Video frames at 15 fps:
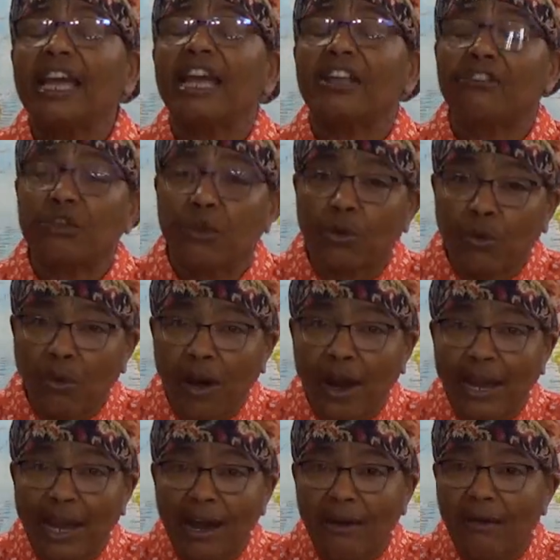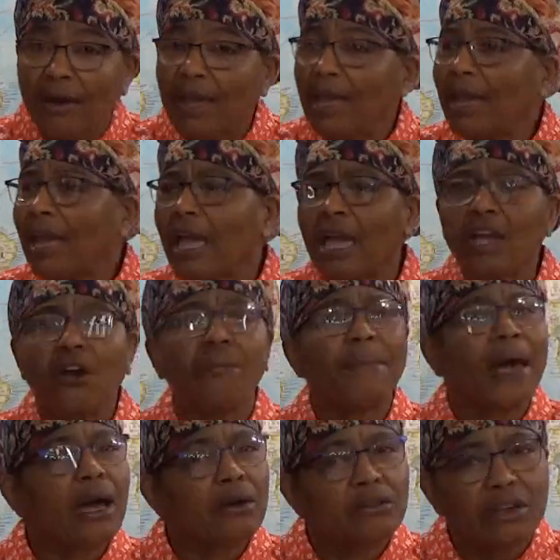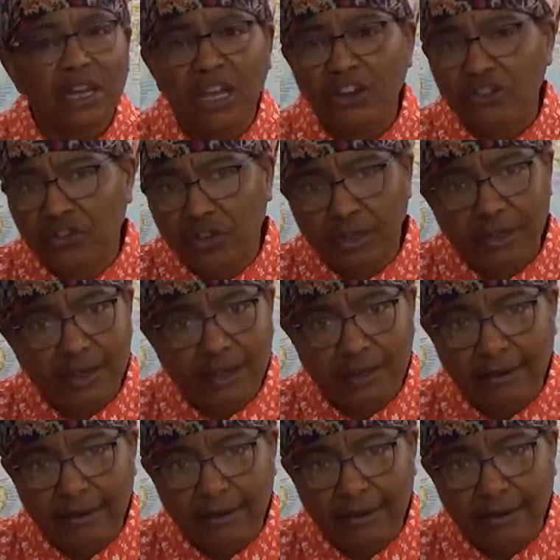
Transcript: and to cry out, help our nation, Yah.